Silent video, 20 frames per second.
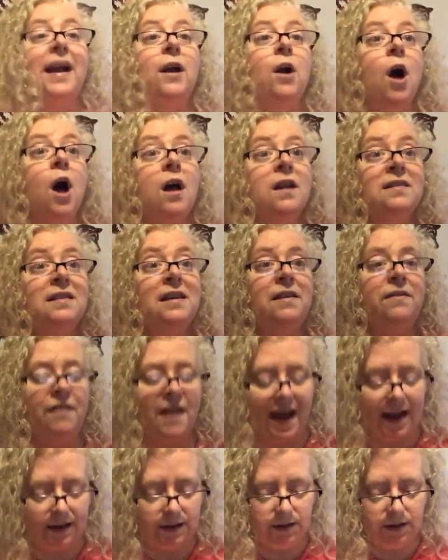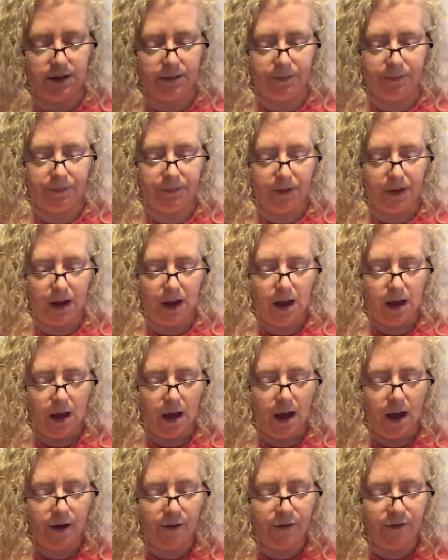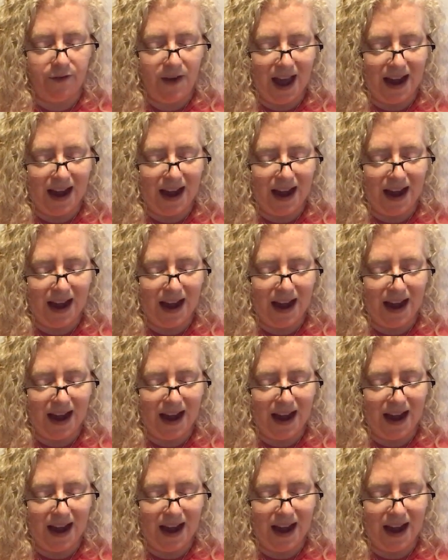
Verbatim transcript: All right, cause and effect.